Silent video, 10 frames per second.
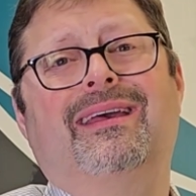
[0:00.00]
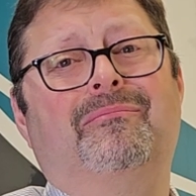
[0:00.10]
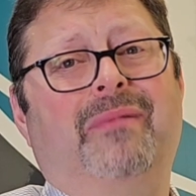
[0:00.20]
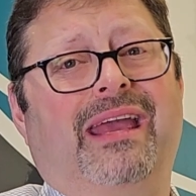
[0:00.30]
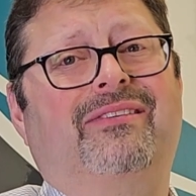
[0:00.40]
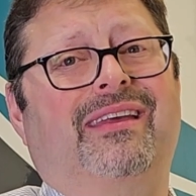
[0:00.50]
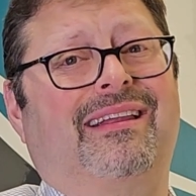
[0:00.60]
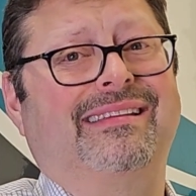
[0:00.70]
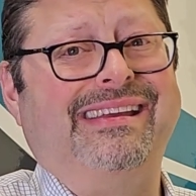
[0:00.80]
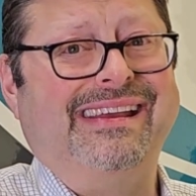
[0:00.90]
makes it
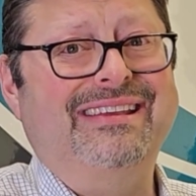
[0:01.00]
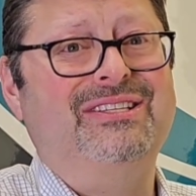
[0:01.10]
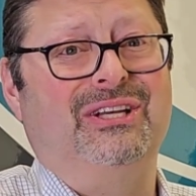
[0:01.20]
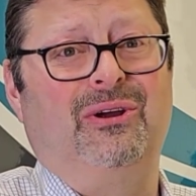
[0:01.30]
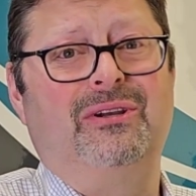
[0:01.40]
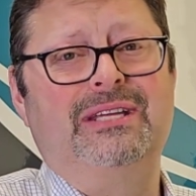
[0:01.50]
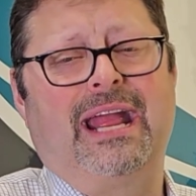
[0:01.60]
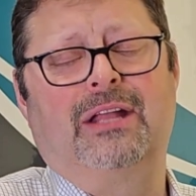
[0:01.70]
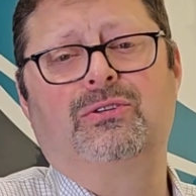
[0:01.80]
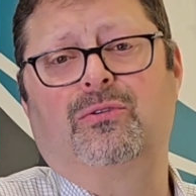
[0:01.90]
easier to
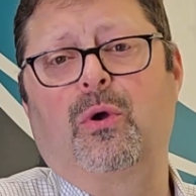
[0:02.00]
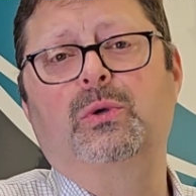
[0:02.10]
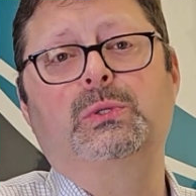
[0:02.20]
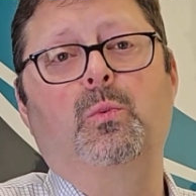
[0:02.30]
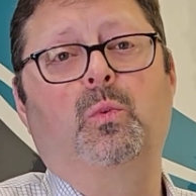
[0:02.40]
answer those